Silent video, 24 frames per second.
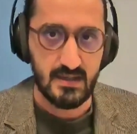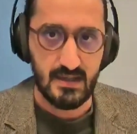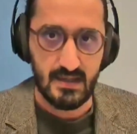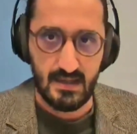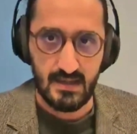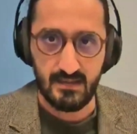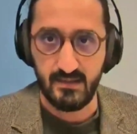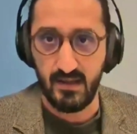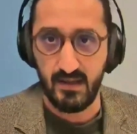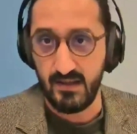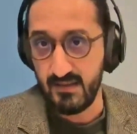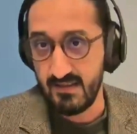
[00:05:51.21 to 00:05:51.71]

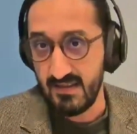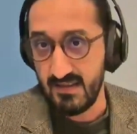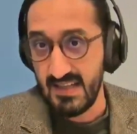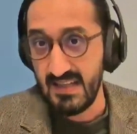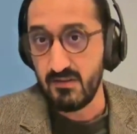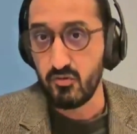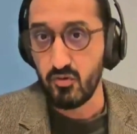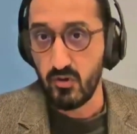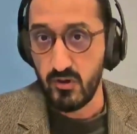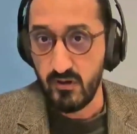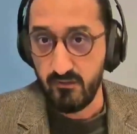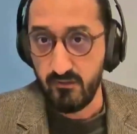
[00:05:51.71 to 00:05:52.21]
They
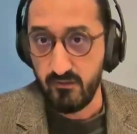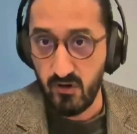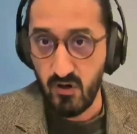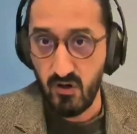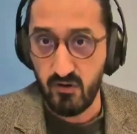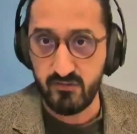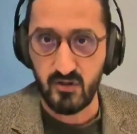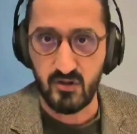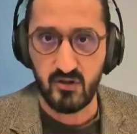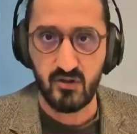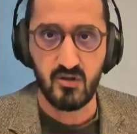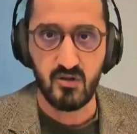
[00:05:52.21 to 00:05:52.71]
need to
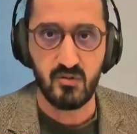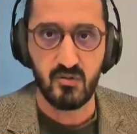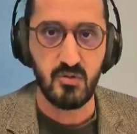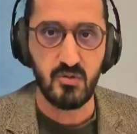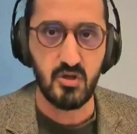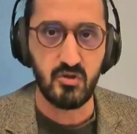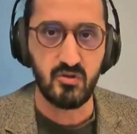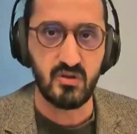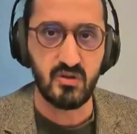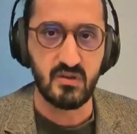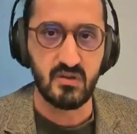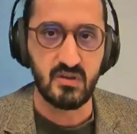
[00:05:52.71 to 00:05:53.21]
involve their
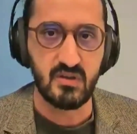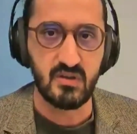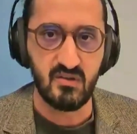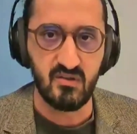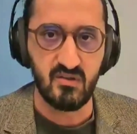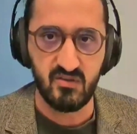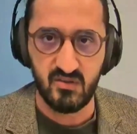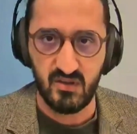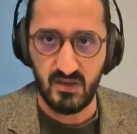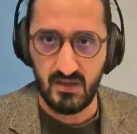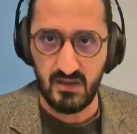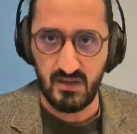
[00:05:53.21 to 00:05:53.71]

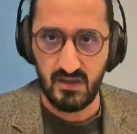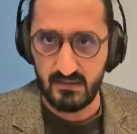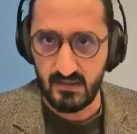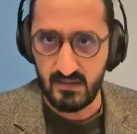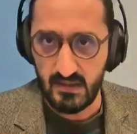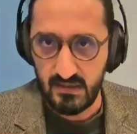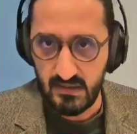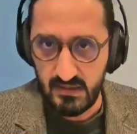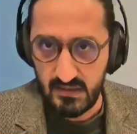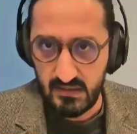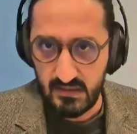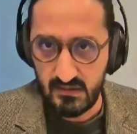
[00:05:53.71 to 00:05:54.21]
communities, and
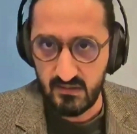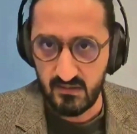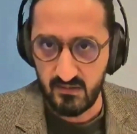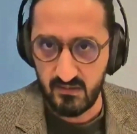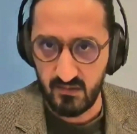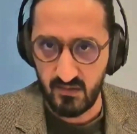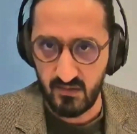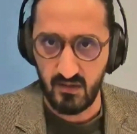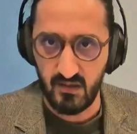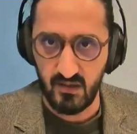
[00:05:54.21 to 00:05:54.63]
they need